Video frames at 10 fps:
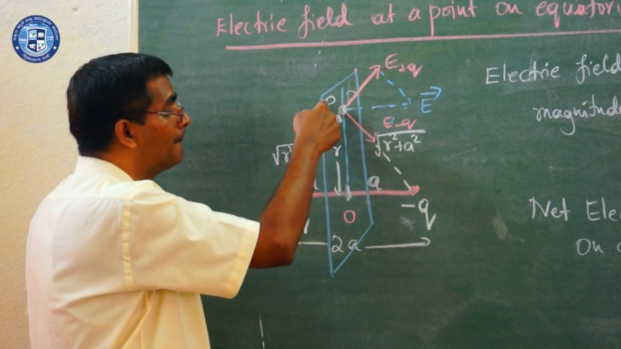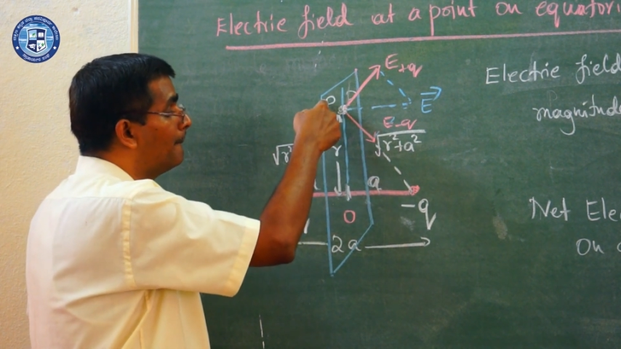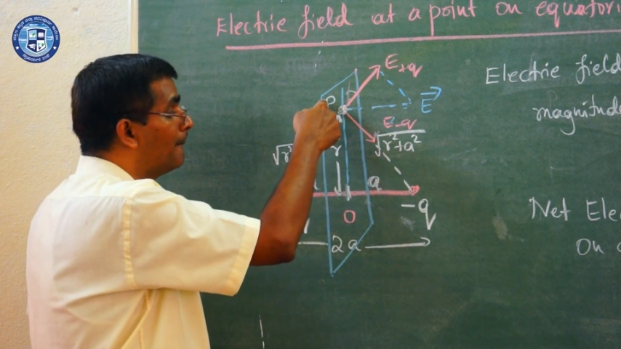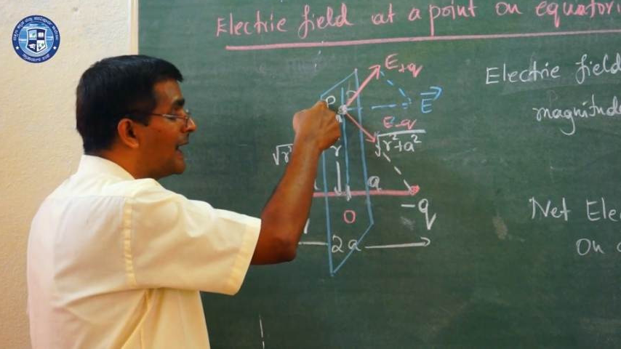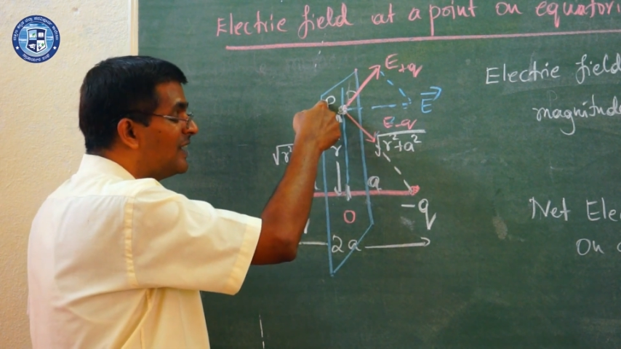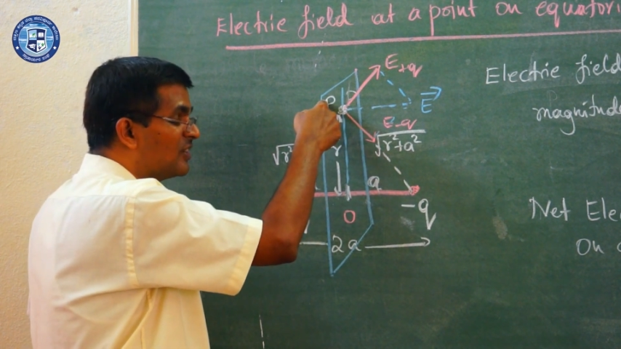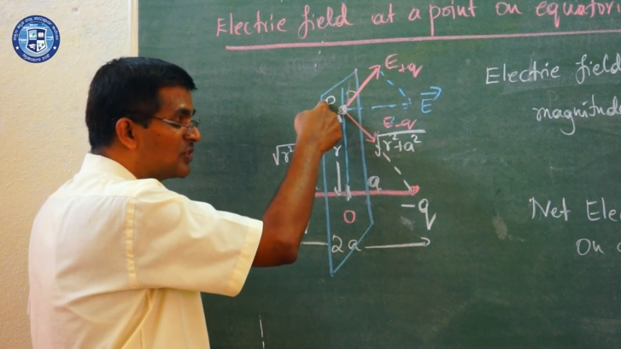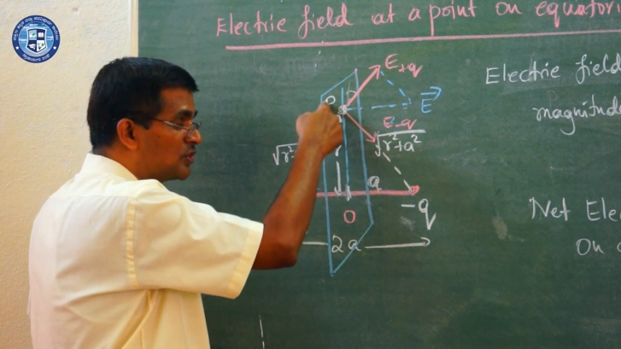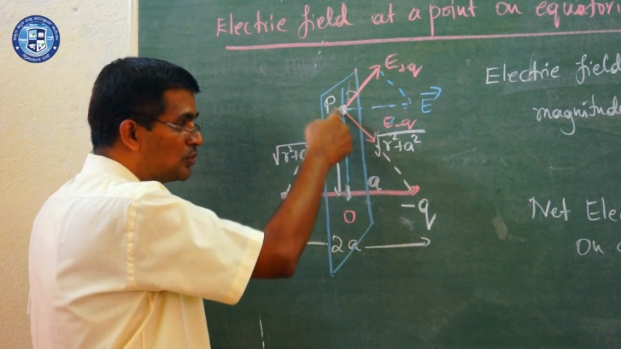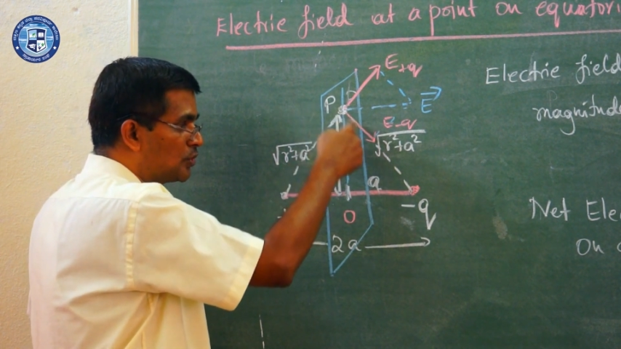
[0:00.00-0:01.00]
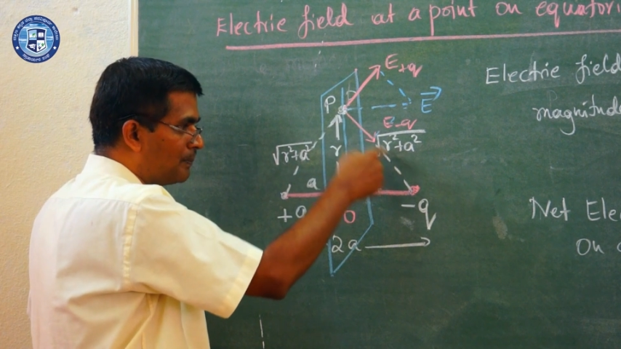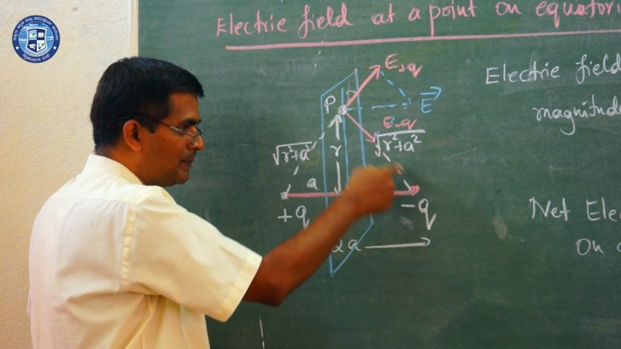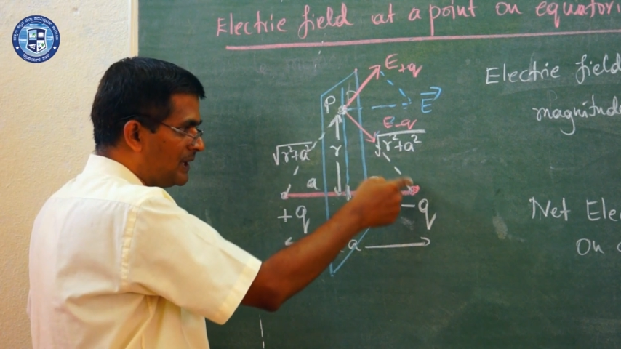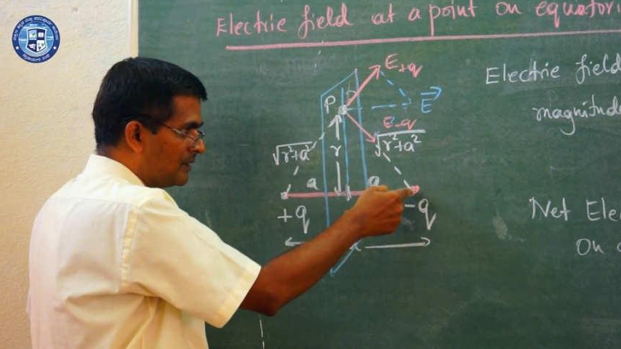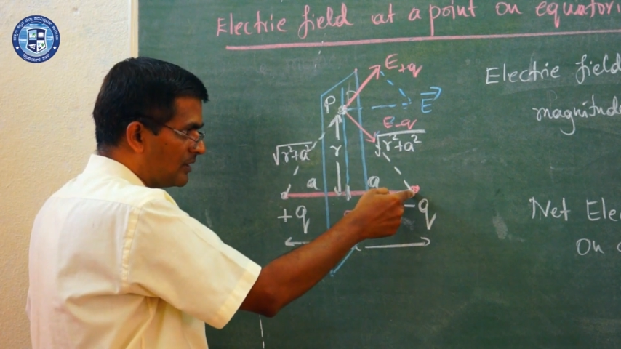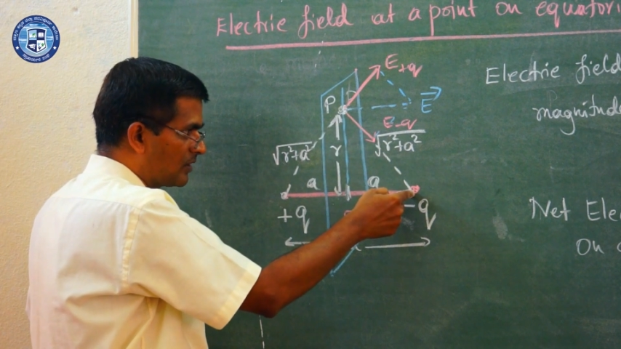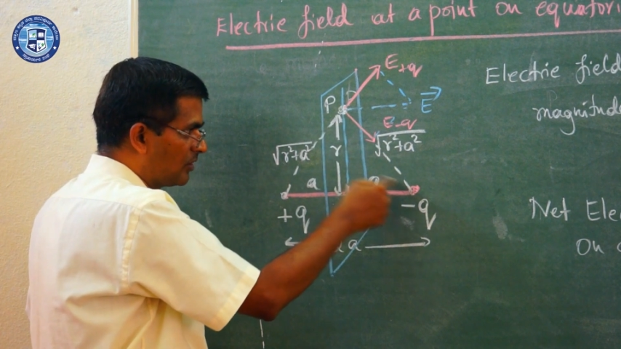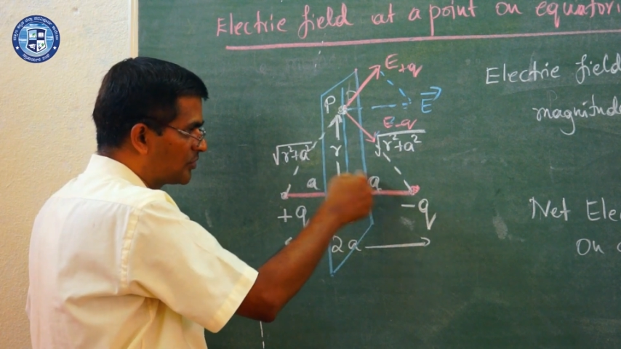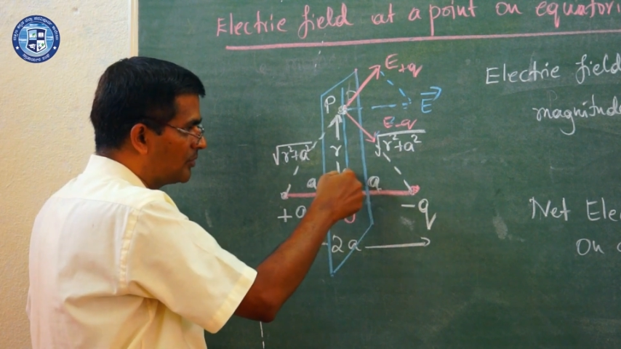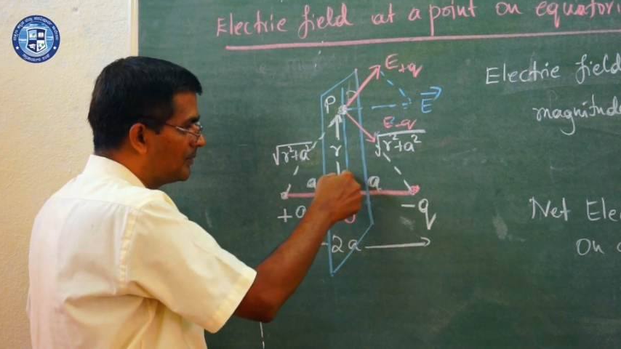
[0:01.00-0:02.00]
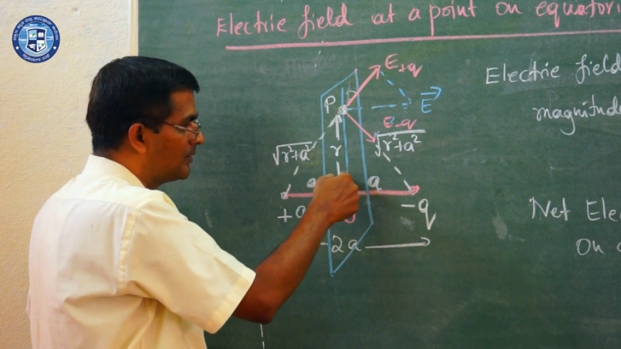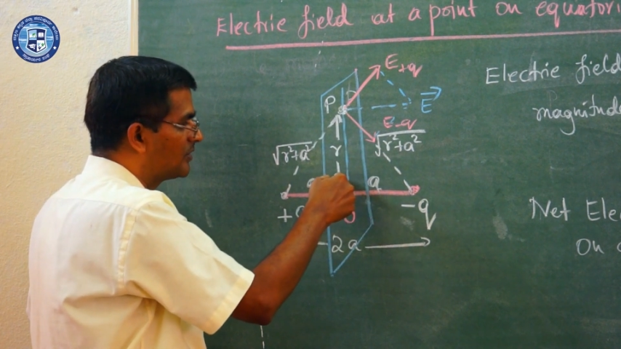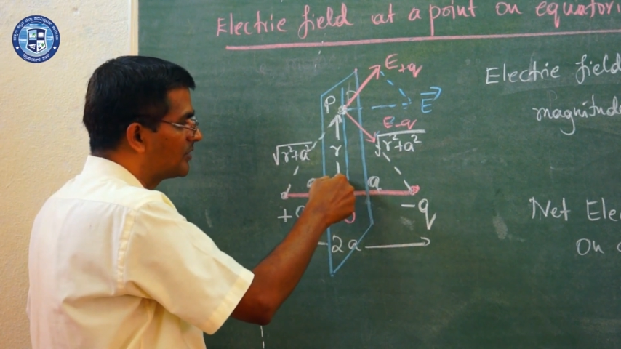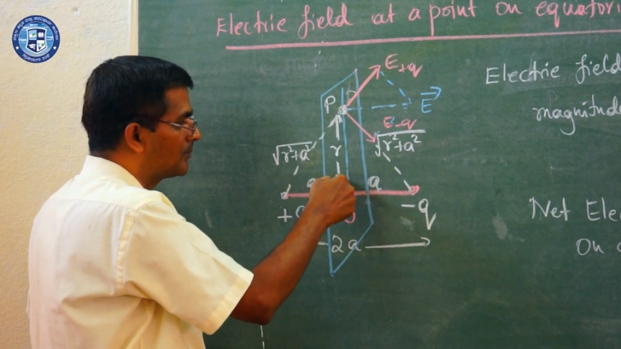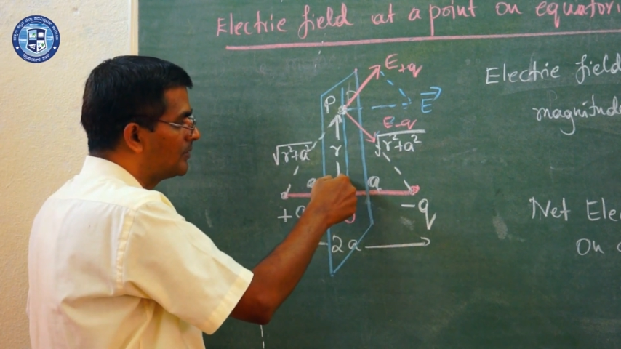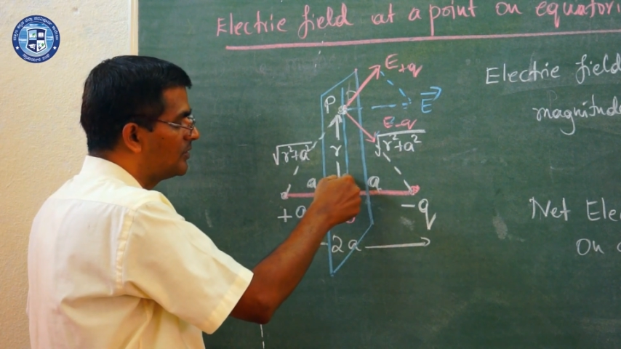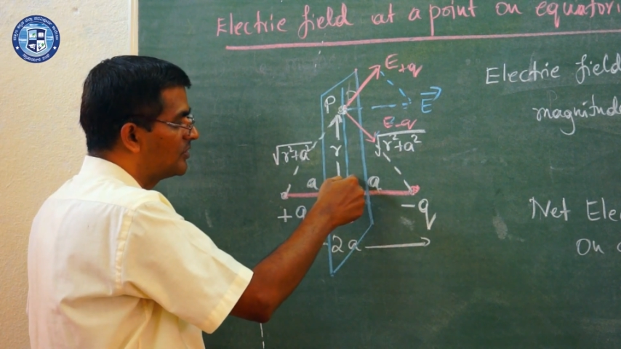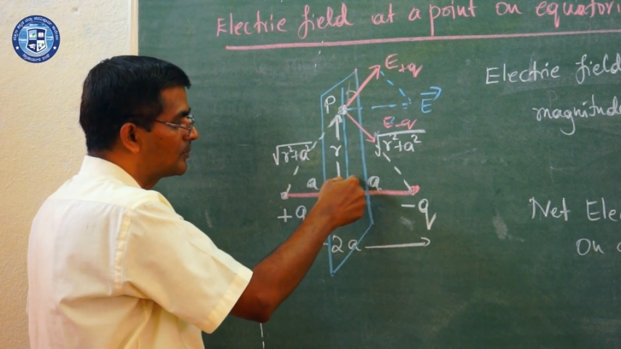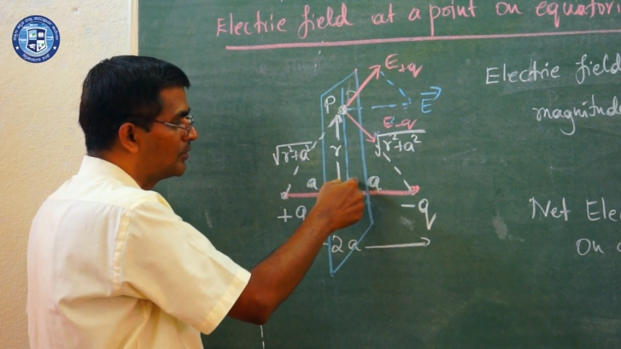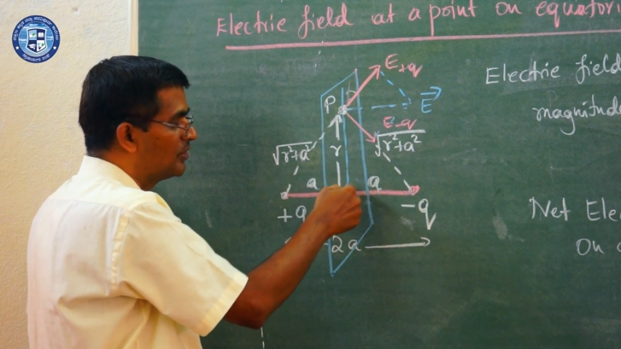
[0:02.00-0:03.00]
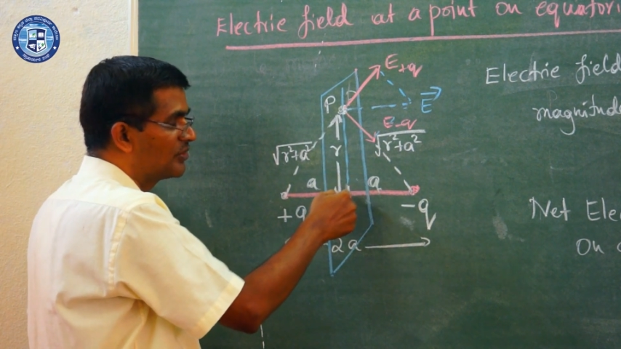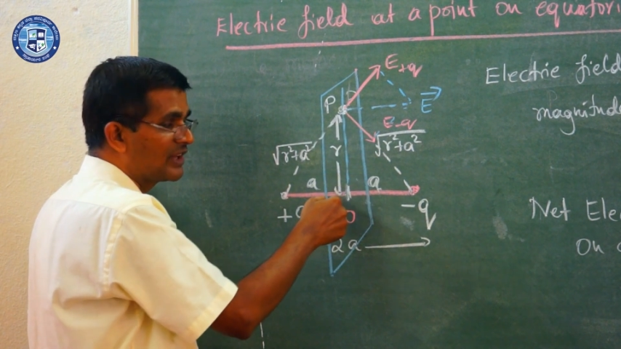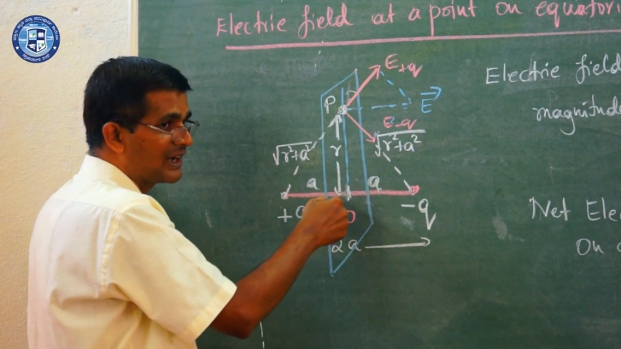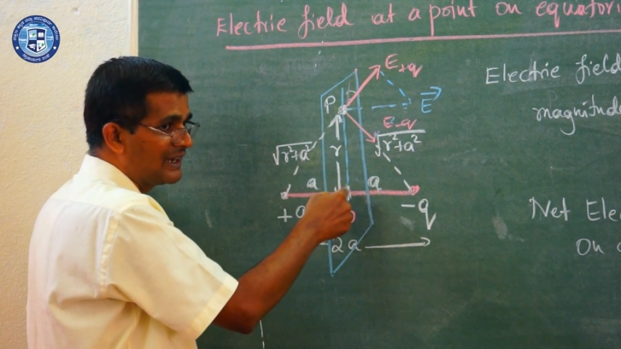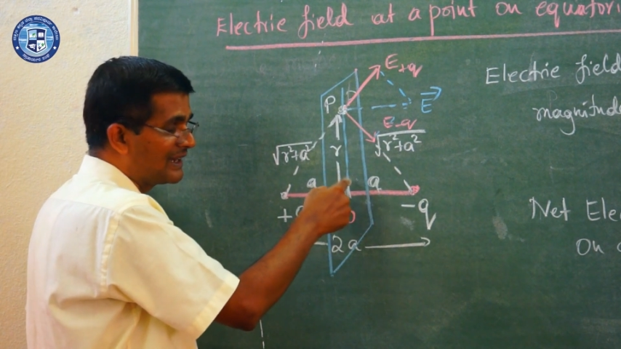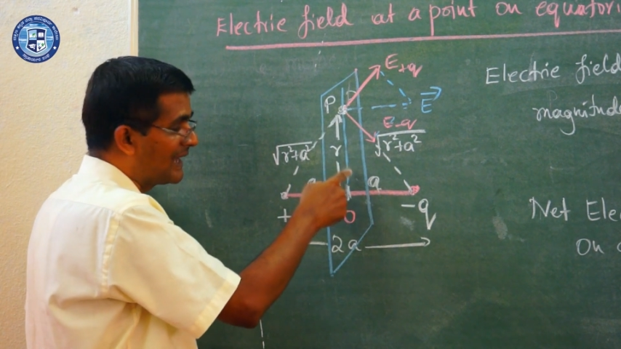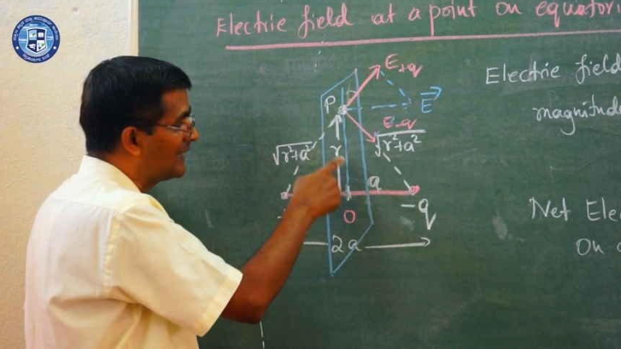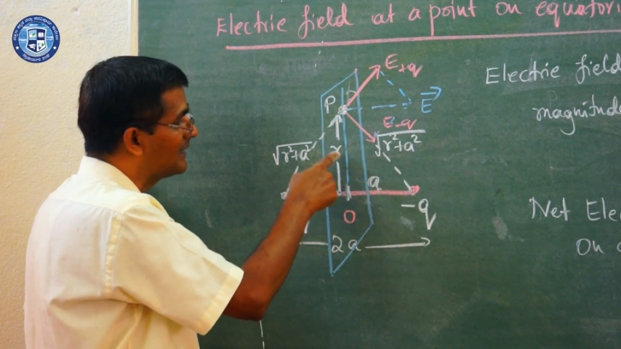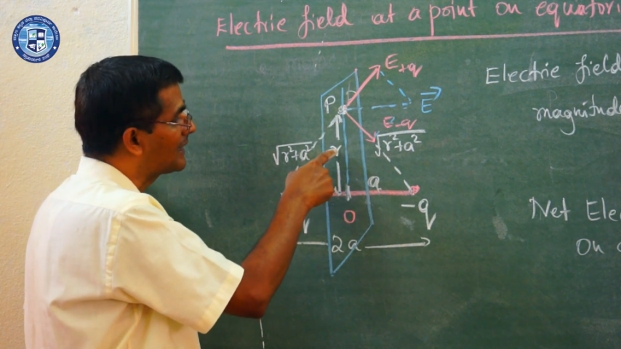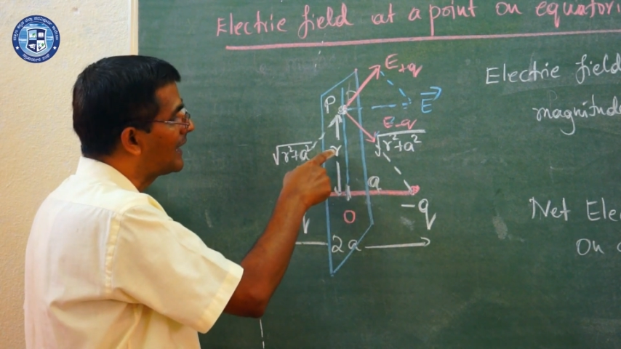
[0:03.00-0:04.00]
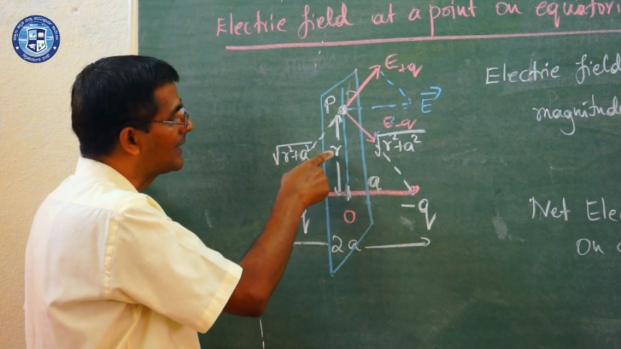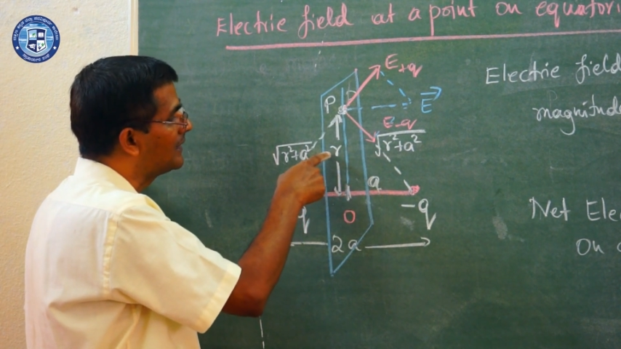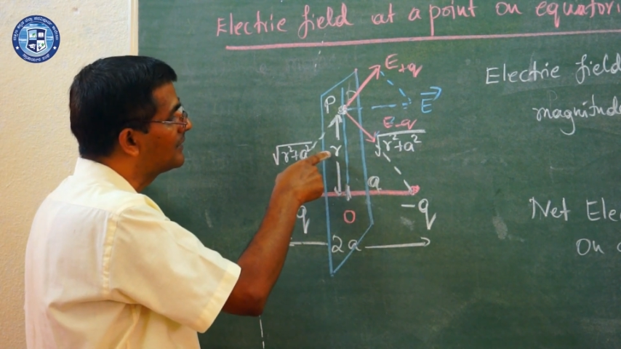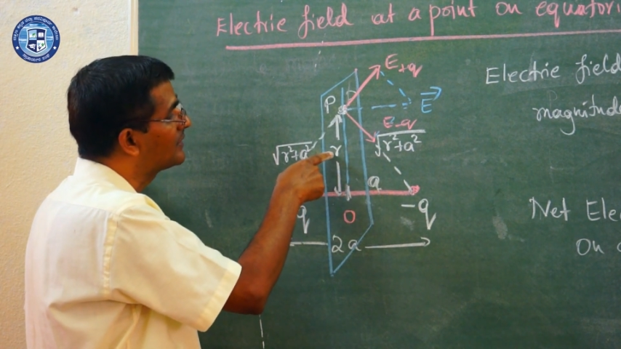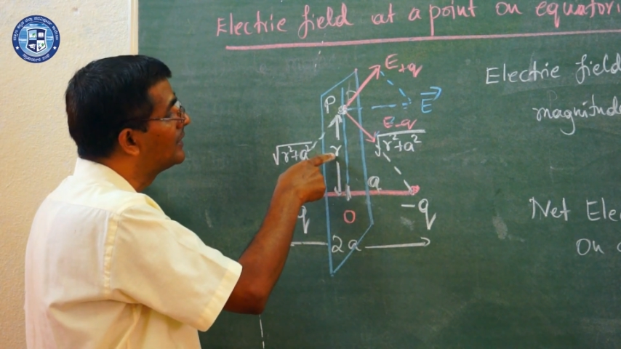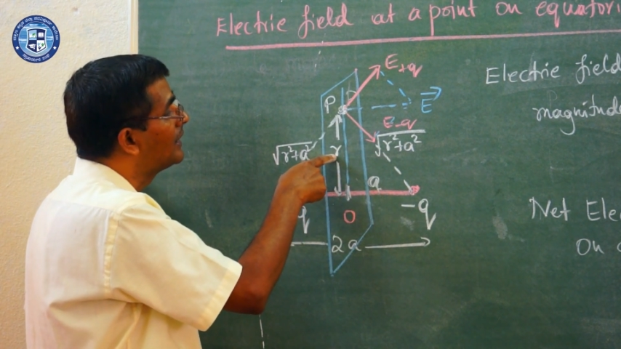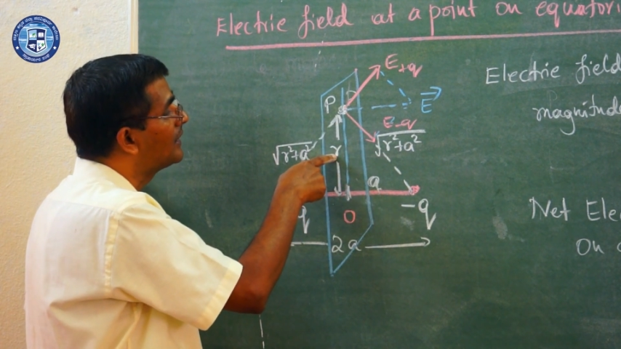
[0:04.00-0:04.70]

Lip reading: minus Q to P, that also is, it is produced a right angle triangles,